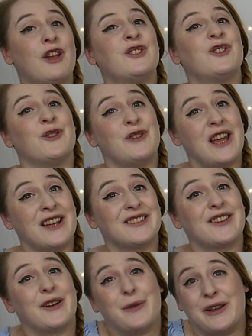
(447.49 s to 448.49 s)
So next
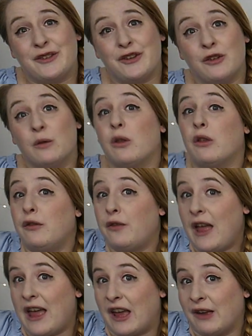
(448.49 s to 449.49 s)
I went to the
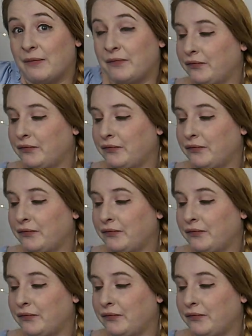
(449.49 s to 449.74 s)
fair.